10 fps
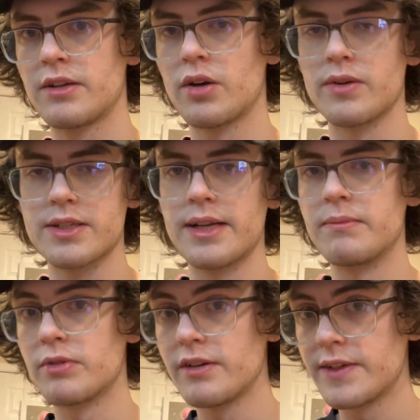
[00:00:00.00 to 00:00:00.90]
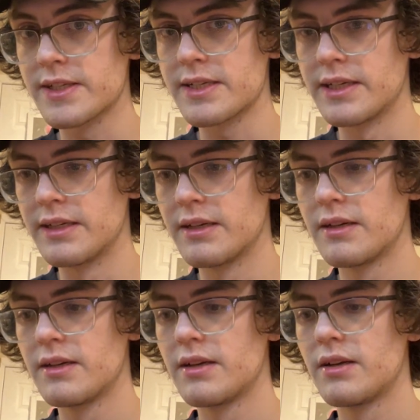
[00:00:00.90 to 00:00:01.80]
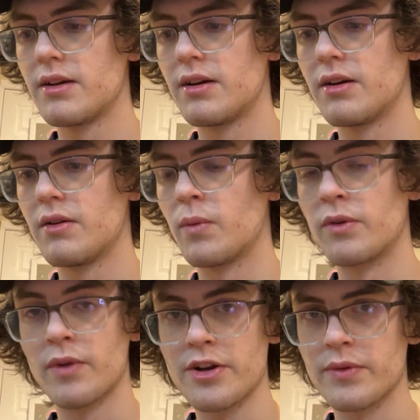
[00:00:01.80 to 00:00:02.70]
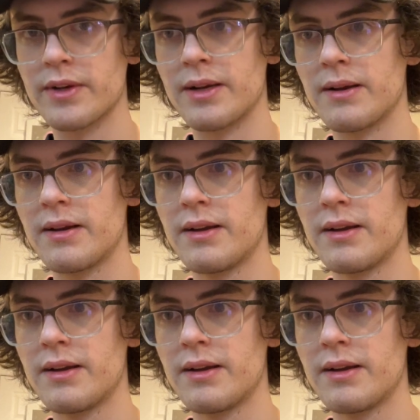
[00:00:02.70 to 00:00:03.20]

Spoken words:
current state and previous state when rendering.